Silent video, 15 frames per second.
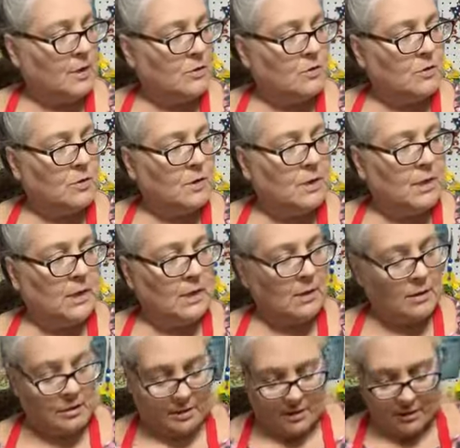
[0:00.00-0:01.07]

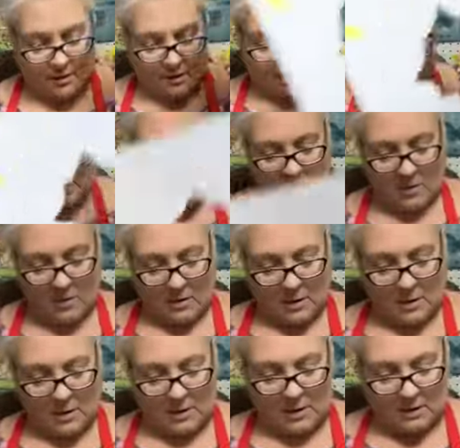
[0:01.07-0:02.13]
underneath
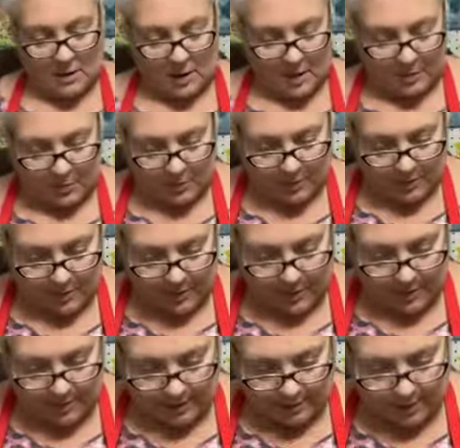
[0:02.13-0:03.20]
at the top or the
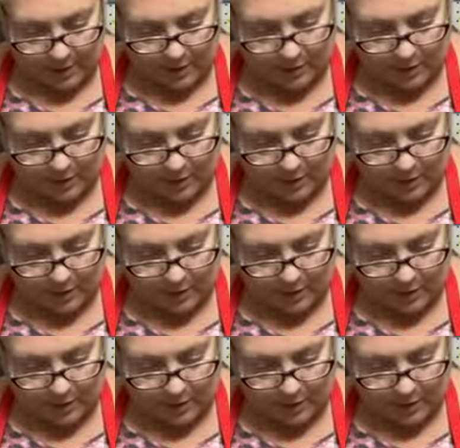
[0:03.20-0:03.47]
bottom.